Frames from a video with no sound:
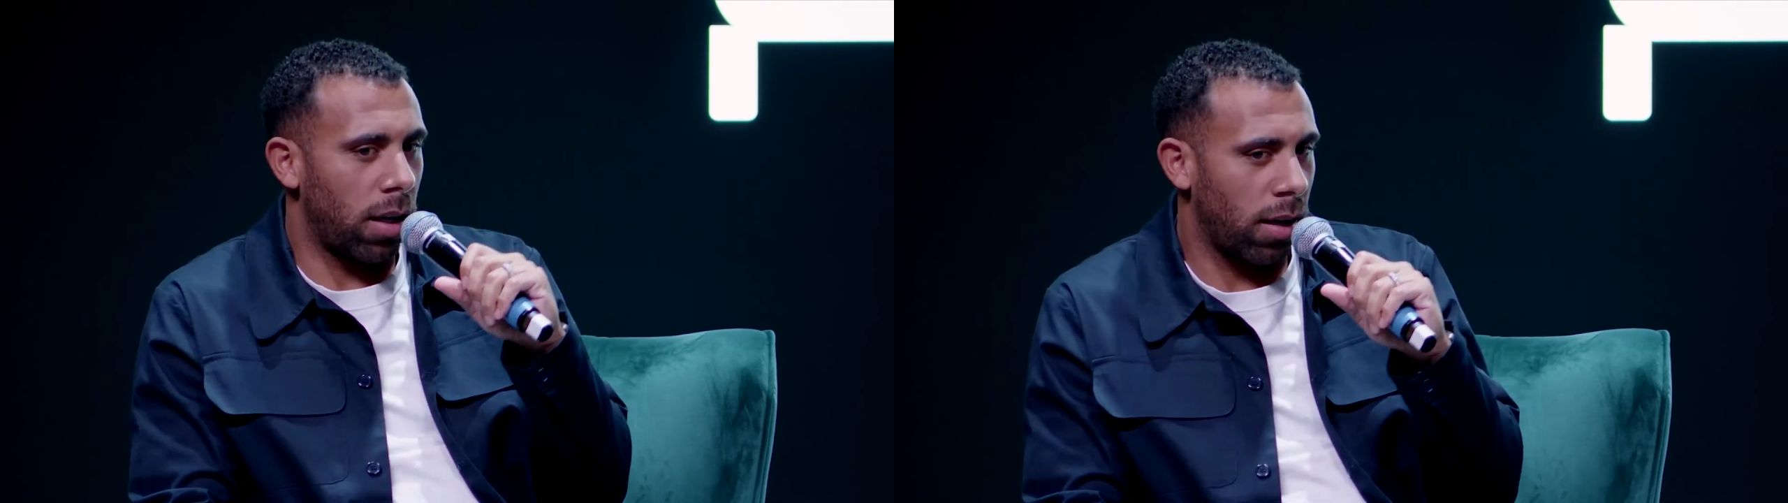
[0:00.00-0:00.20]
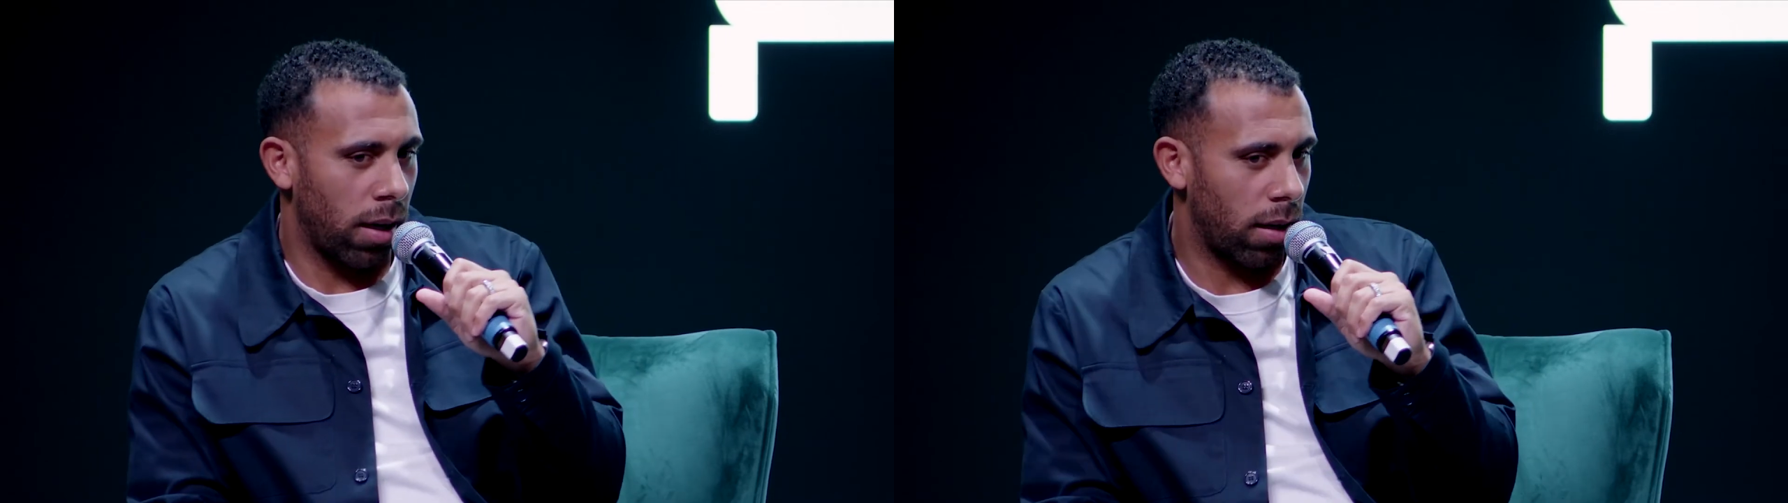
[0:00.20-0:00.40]

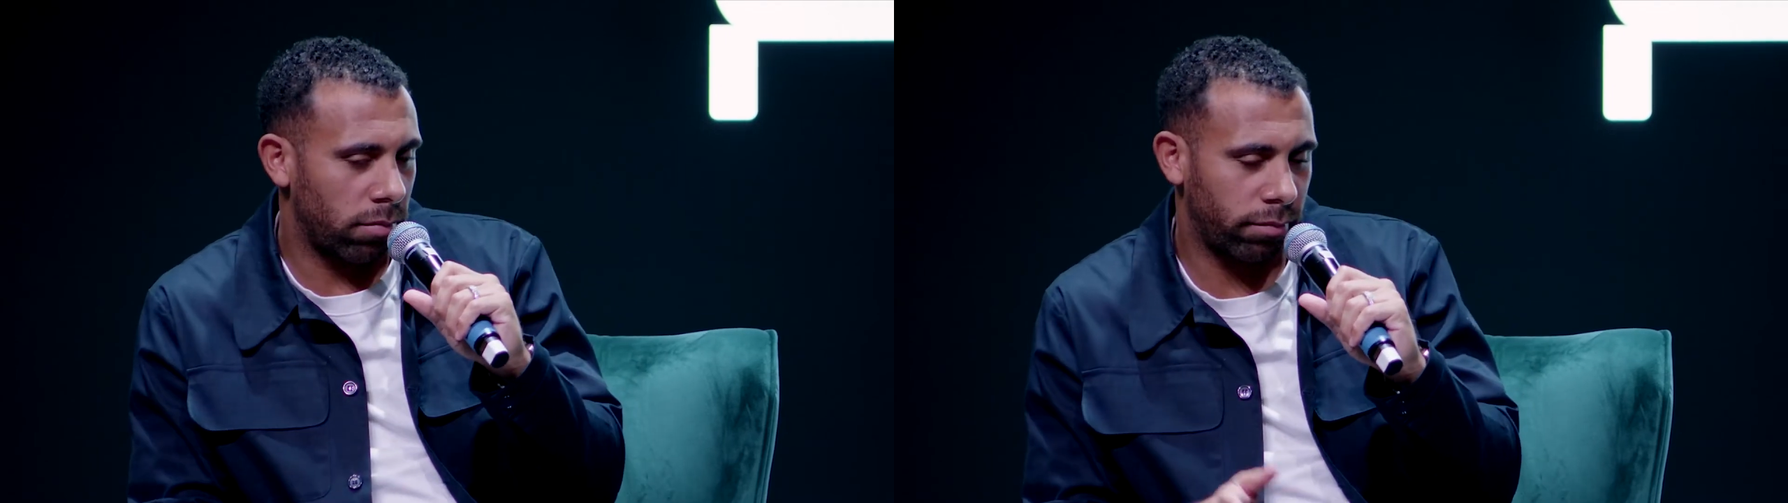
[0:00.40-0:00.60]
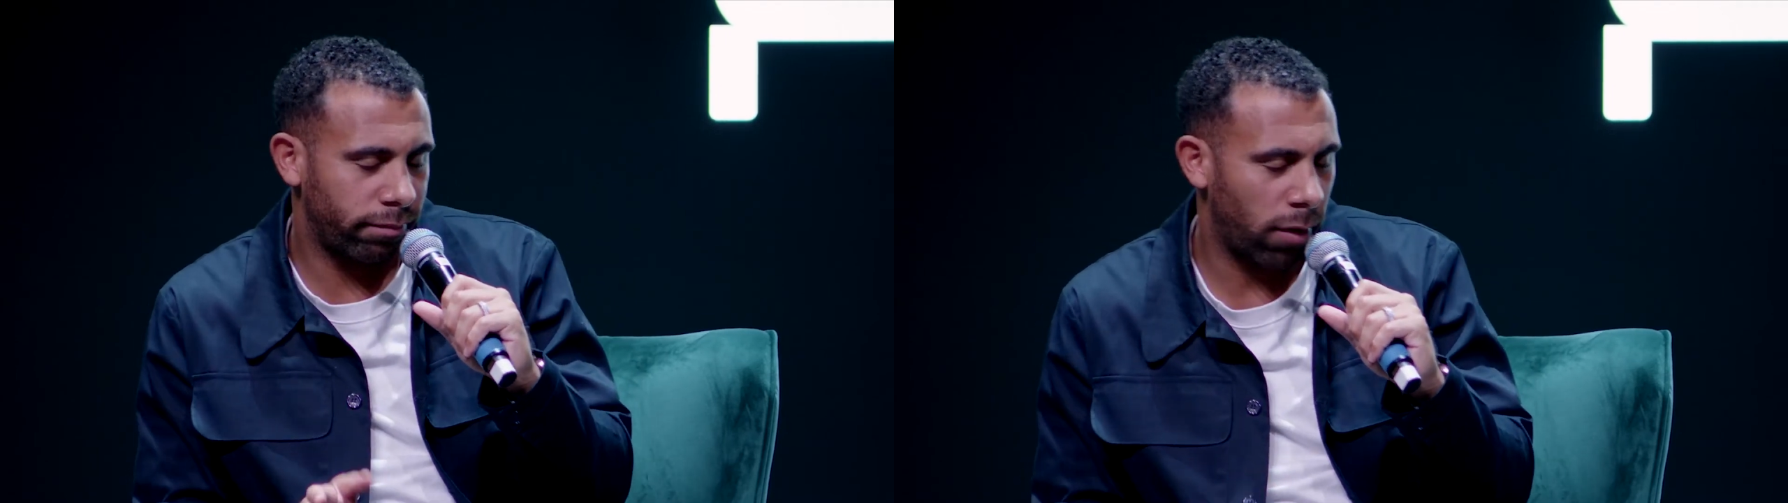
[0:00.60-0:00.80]
get
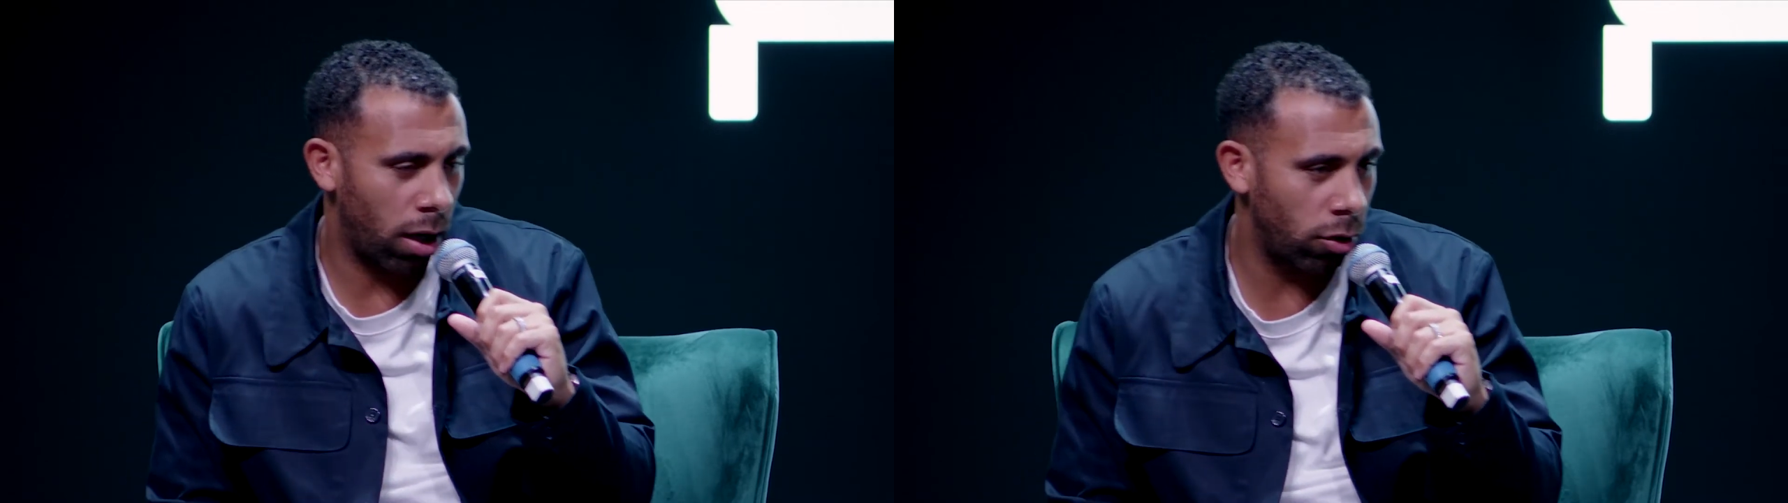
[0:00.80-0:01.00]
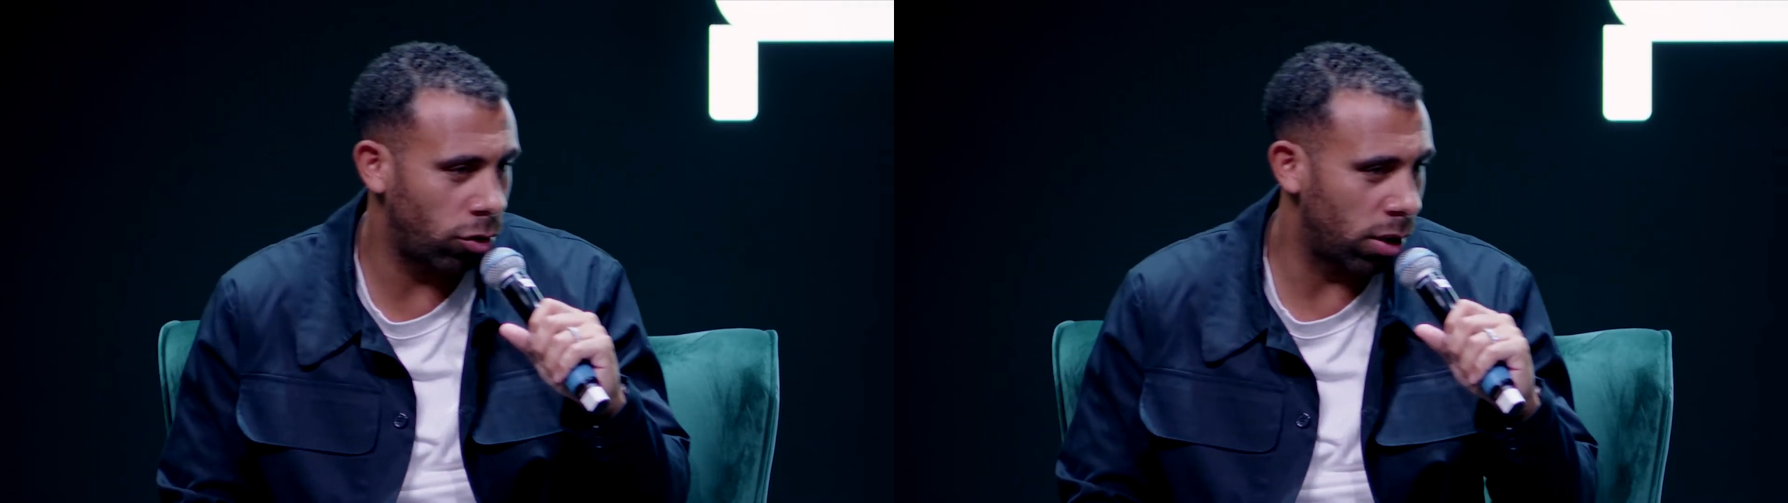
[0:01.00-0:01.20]

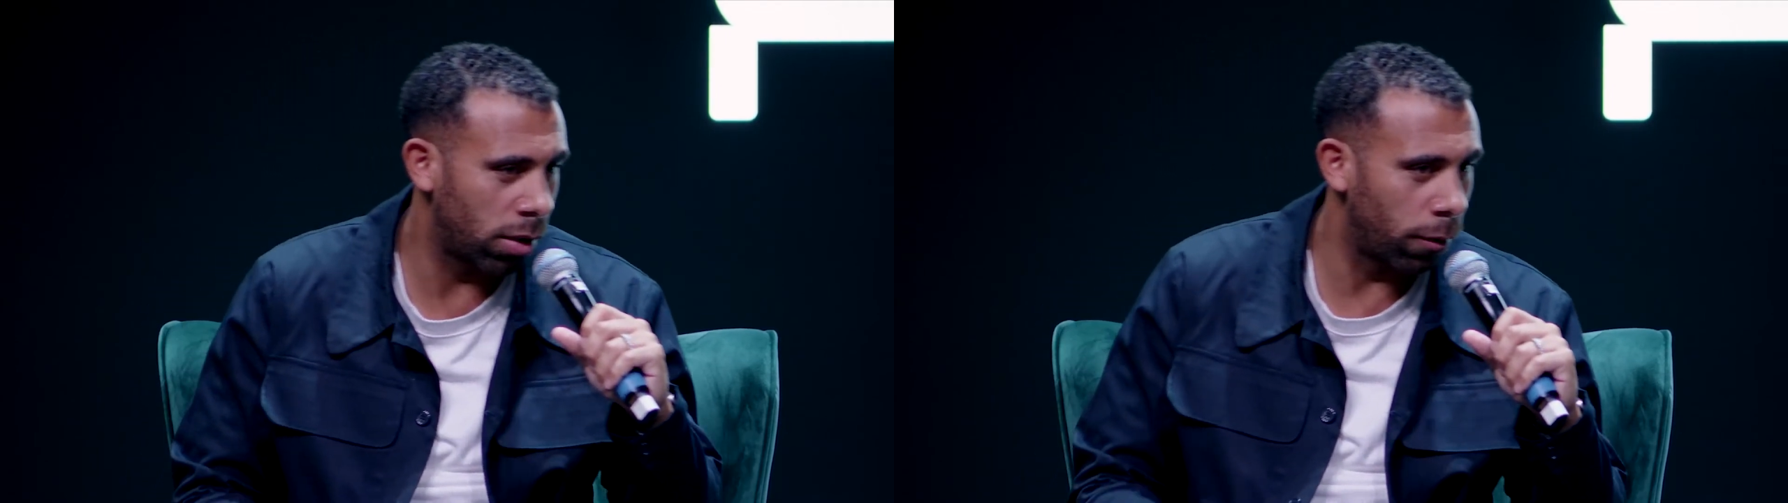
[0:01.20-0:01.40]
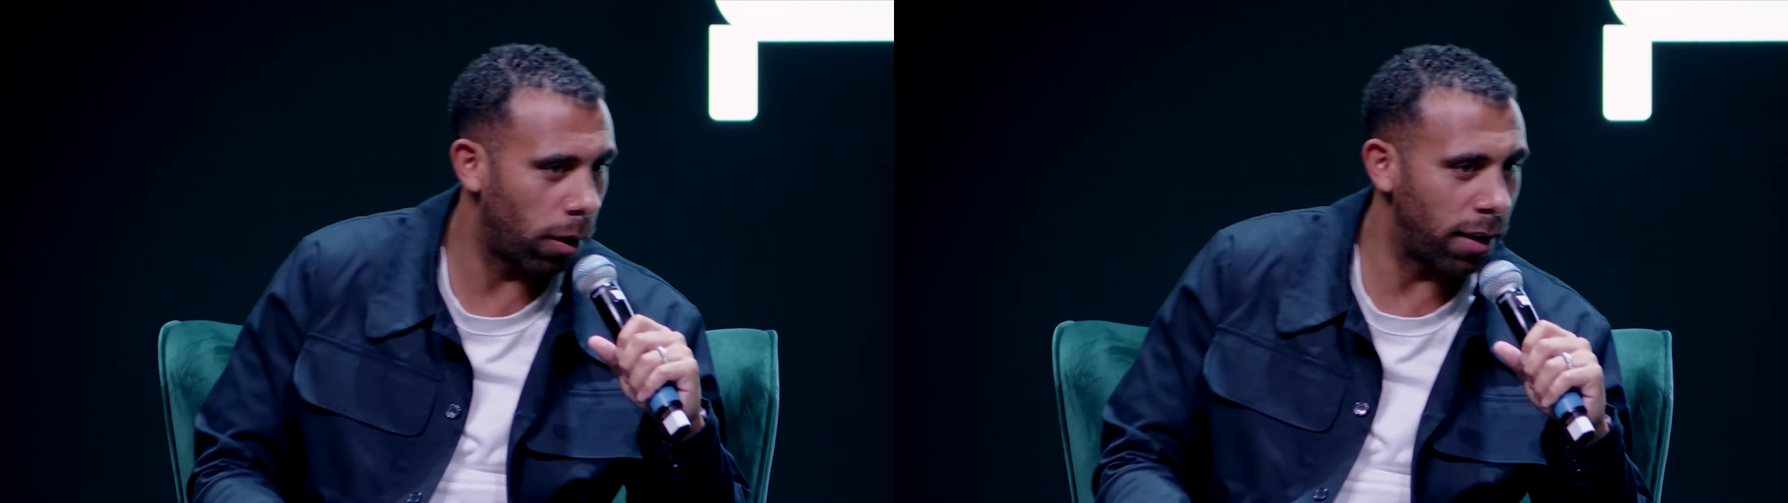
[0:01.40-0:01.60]
hundreds
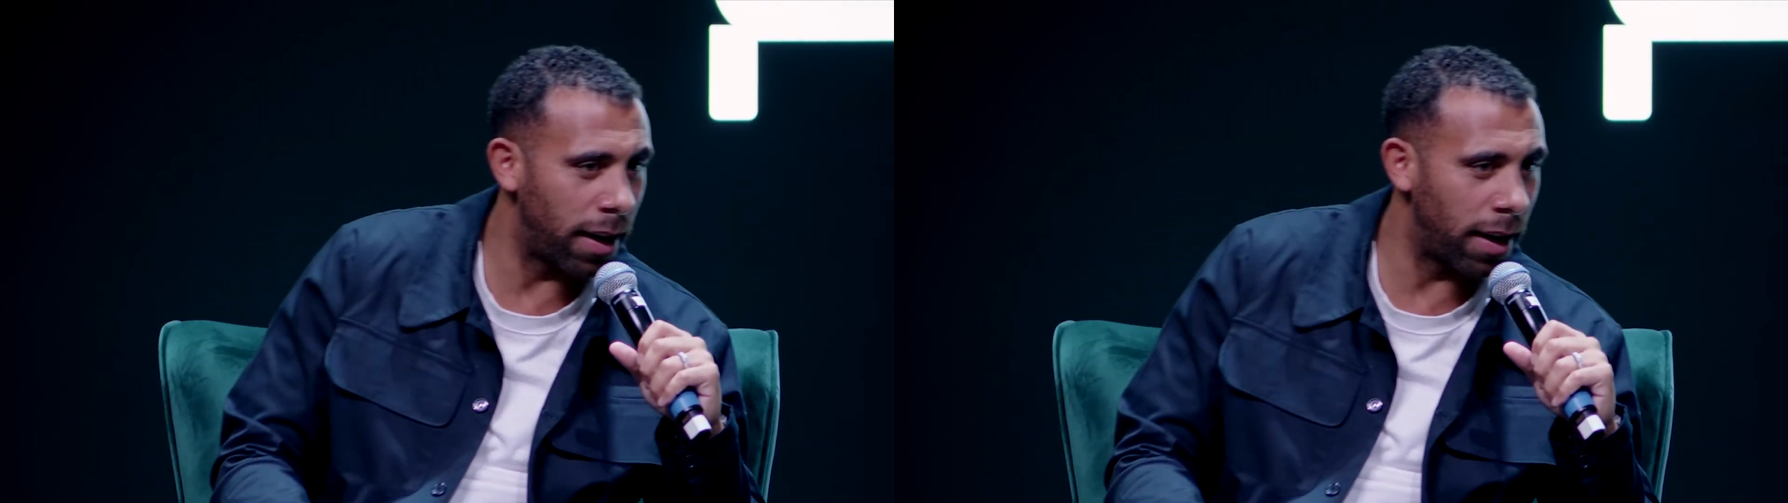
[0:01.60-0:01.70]
of